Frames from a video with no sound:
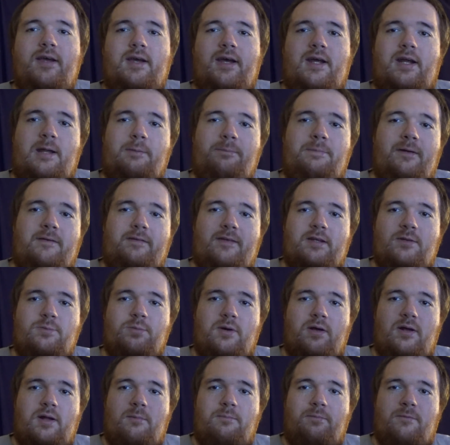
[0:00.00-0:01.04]
and I picked this
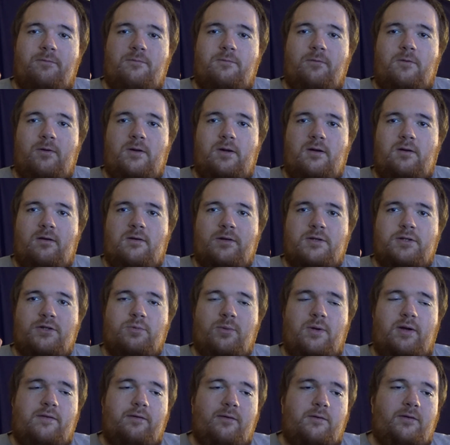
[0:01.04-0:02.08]
one up for $4,
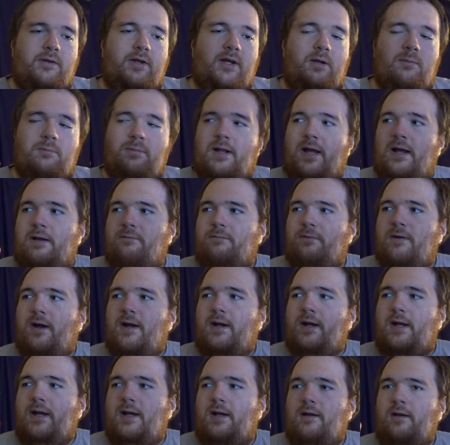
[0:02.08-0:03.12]
2013 Black
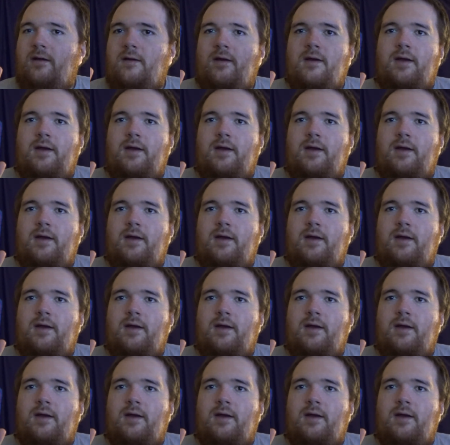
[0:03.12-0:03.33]
Friday.